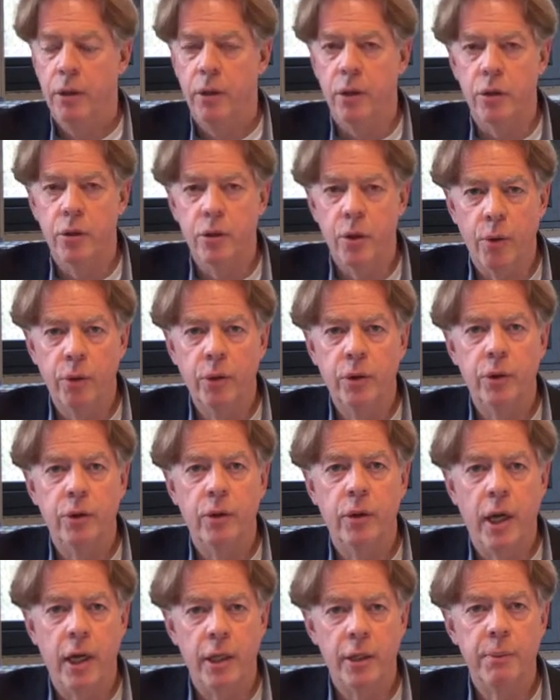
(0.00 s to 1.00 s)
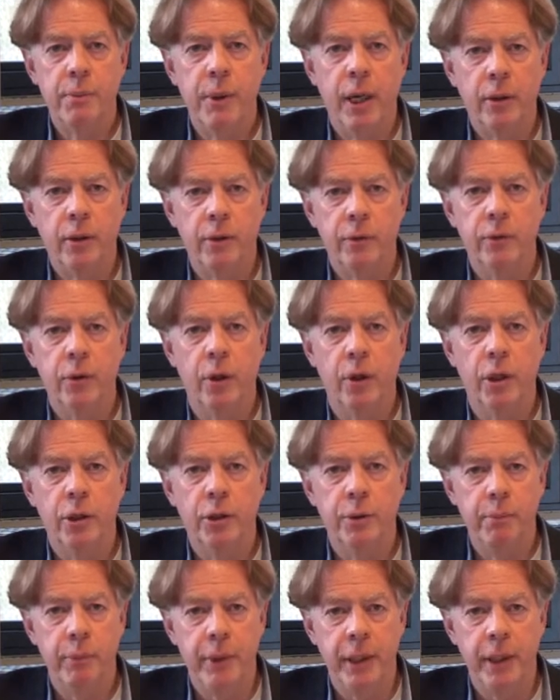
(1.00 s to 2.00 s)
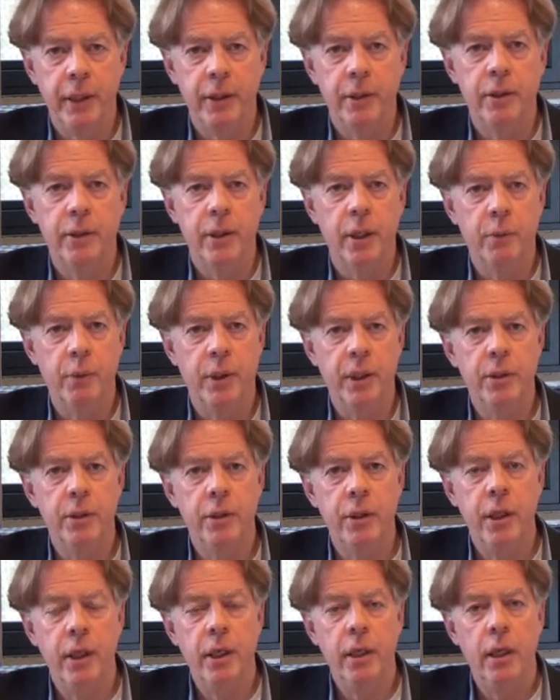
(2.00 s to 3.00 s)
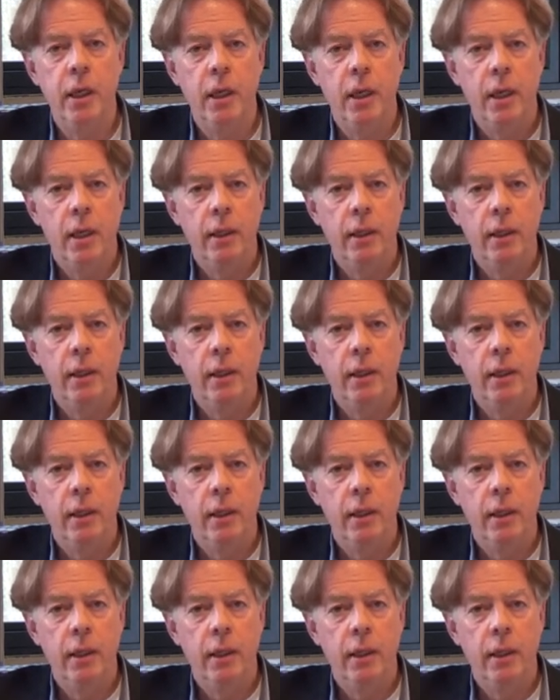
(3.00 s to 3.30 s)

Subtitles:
The social aspect of knowledge means that we see